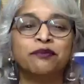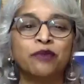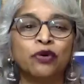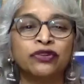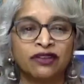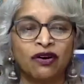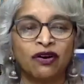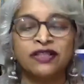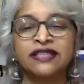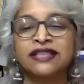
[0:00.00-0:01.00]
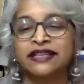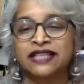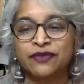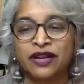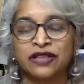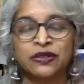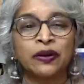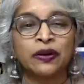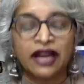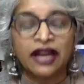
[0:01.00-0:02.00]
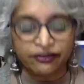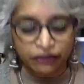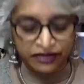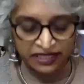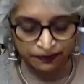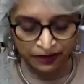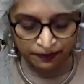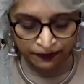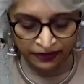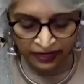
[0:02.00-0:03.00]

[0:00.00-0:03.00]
both on site as well as online for these people.